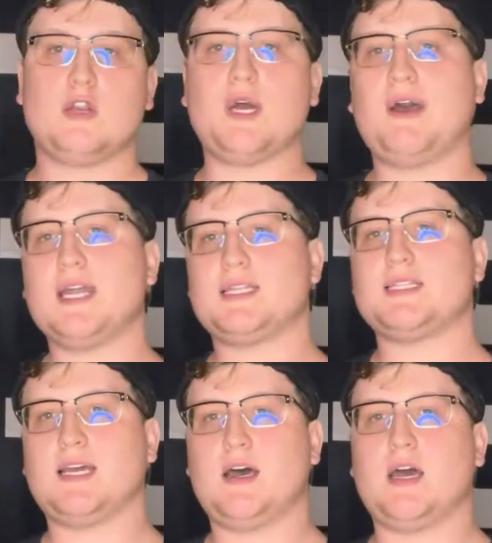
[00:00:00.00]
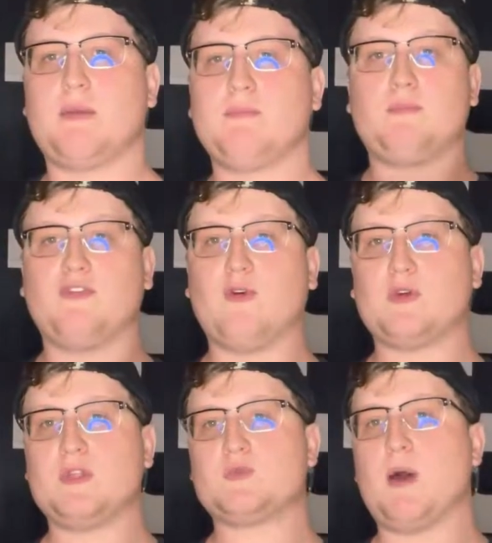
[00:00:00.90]
Now at the time, before
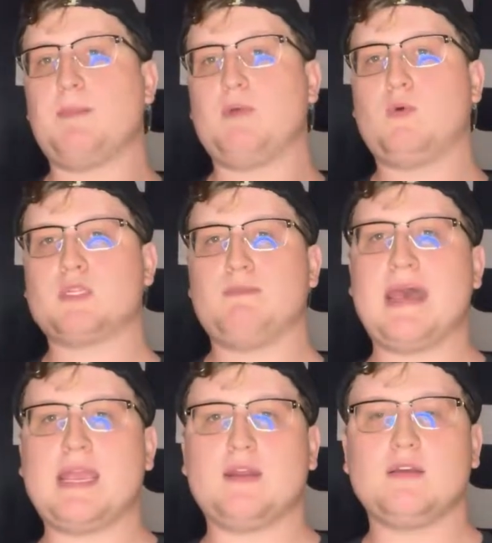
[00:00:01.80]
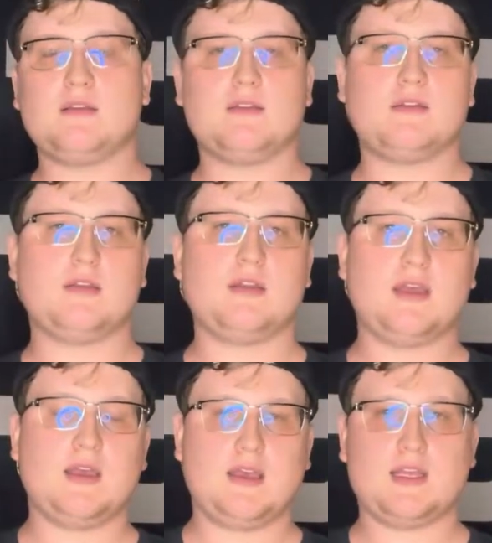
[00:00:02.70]
this weapon was made,
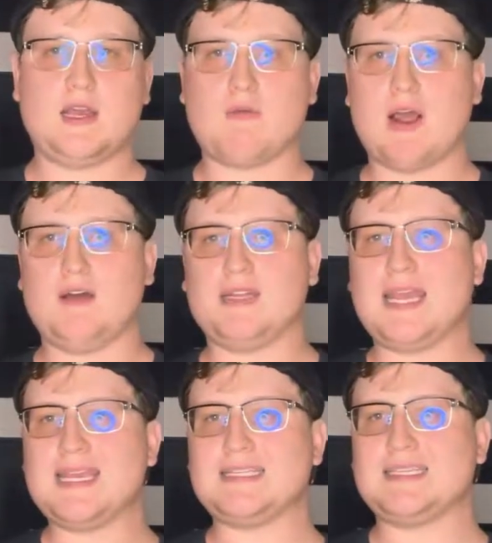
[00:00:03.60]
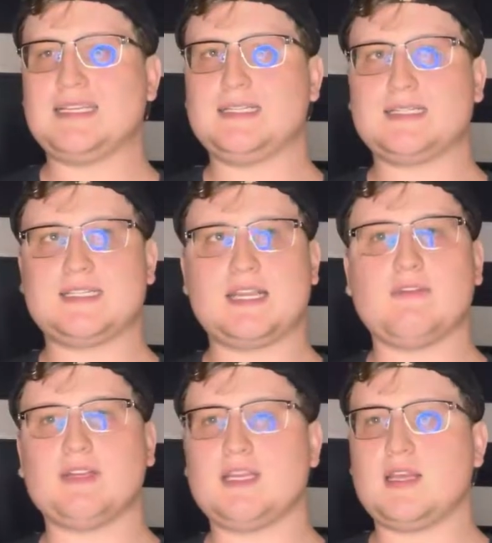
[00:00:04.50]
around
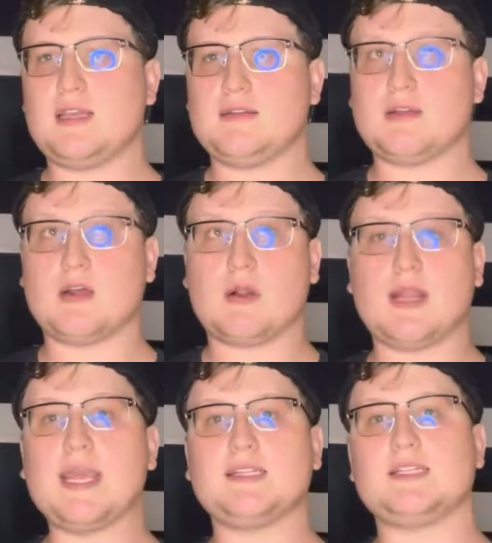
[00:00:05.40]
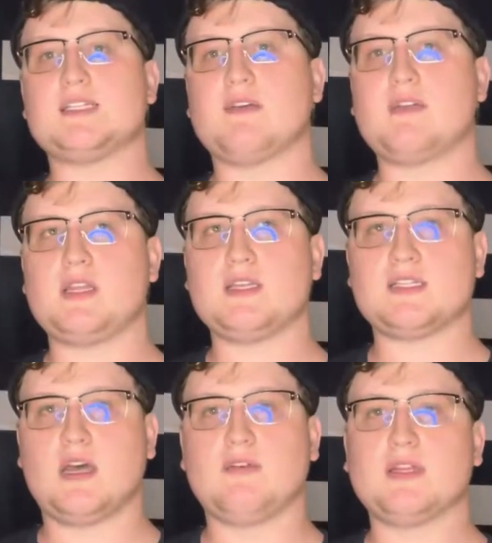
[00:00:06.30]
1877 to
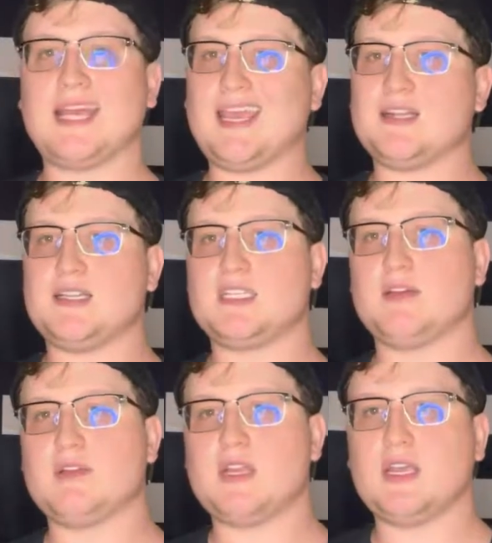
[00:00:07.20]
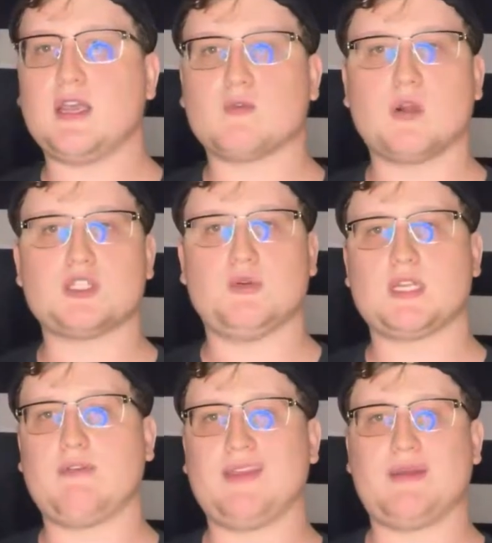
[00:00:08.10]
1878, Russia was
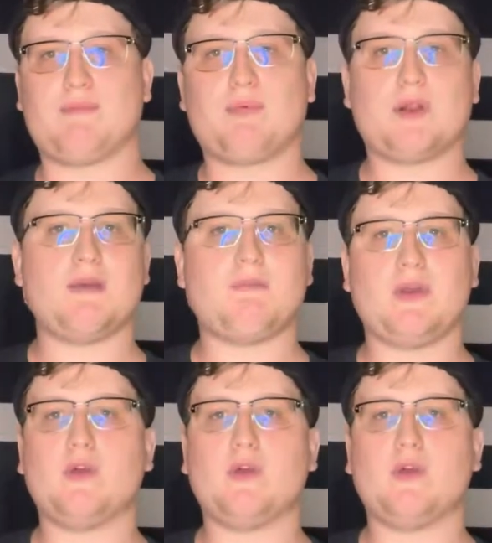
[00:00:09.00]
having a pretty big